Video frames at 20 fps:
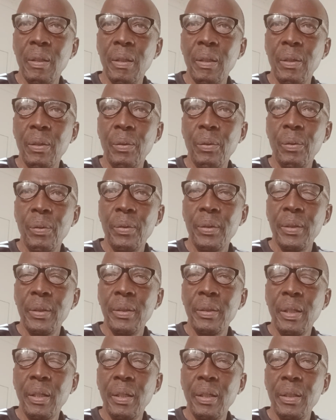This
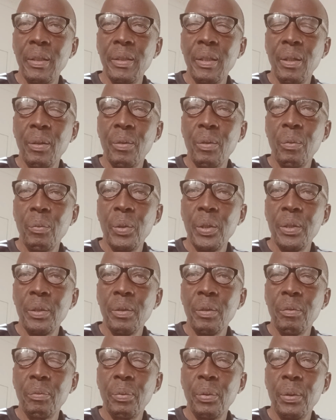is the National Commission
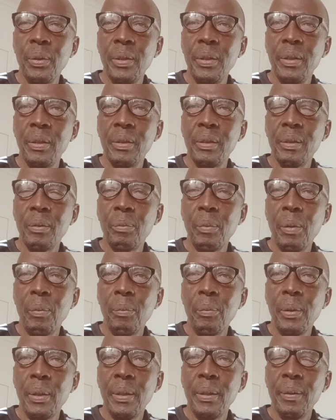of Police,
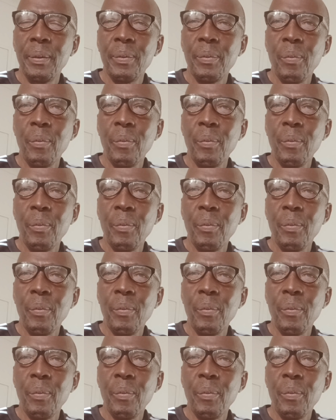remember?